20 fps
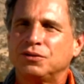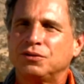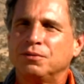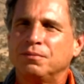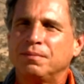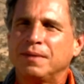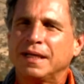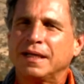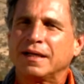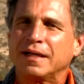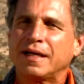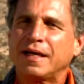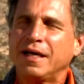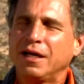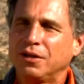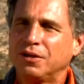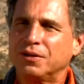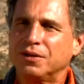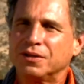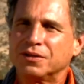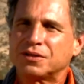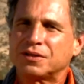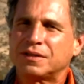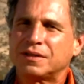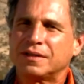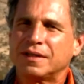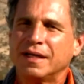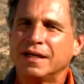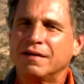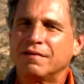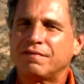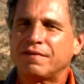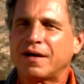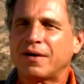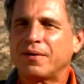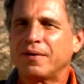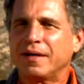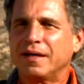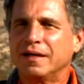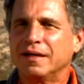to be healers in a
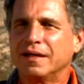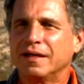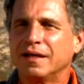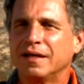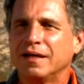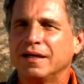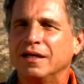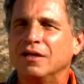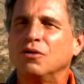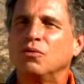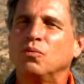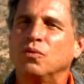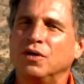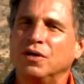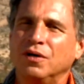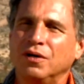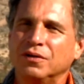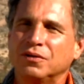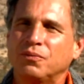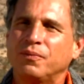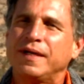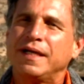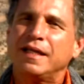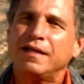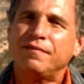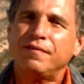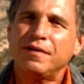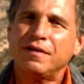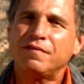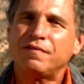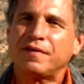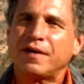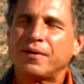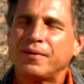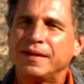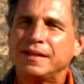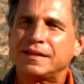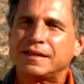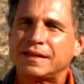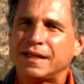very ill world. We live in a
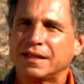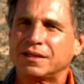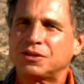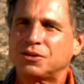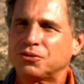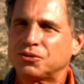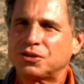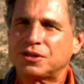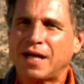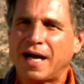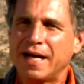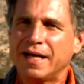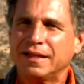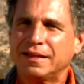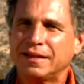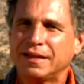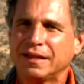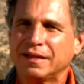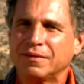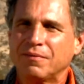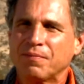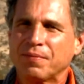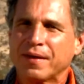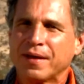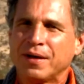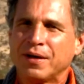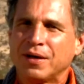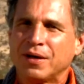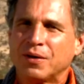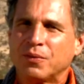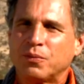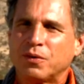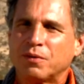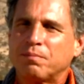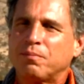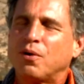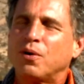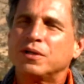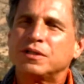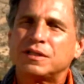very sick society. We're
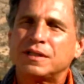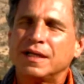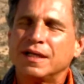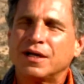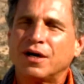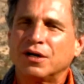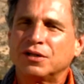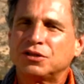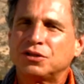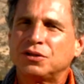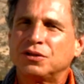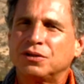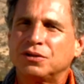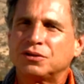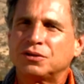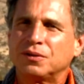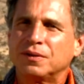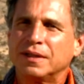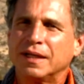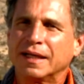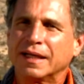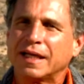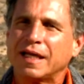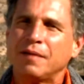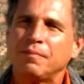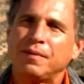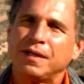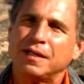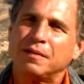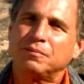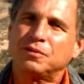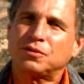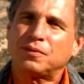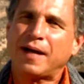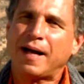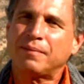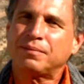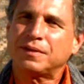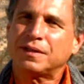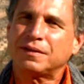poisoning our children and keeping them
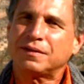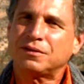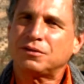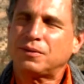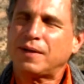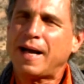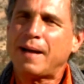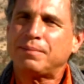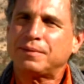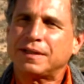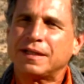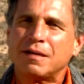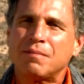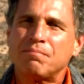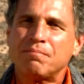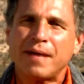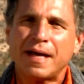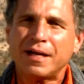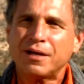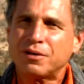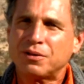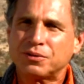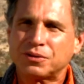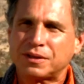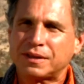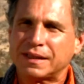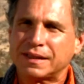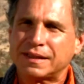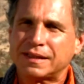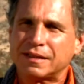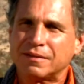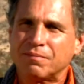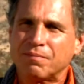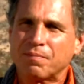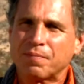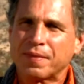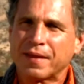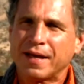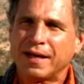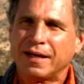trapped, trapped in a medical
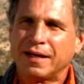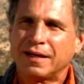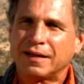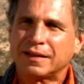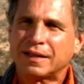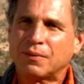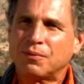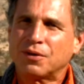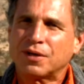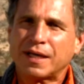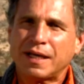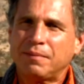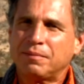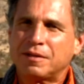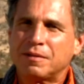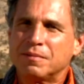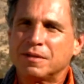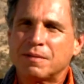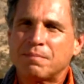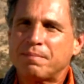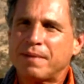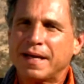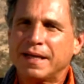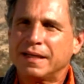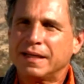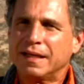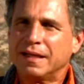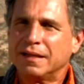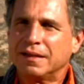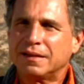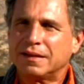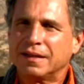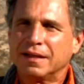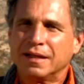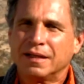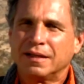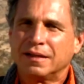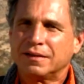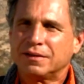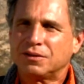system that will keep them dependent
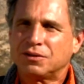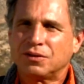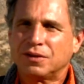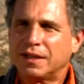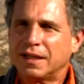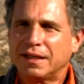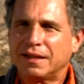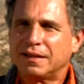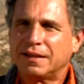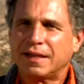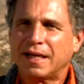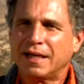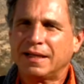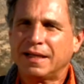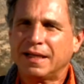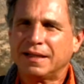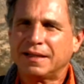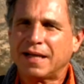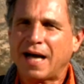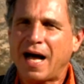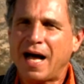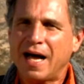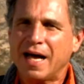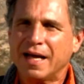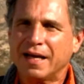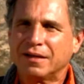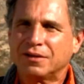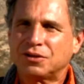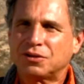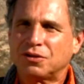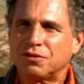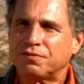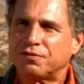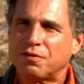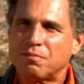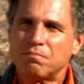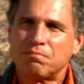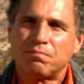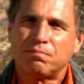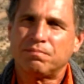to the day they die. So
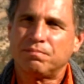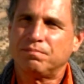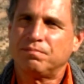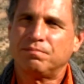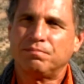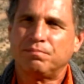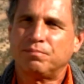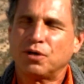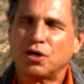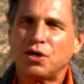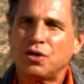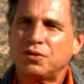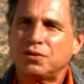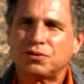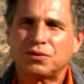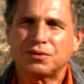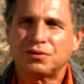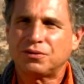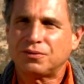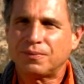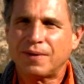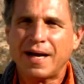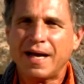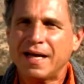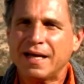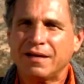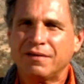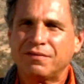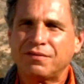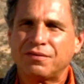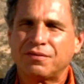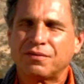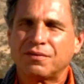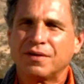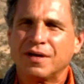from birth to grave,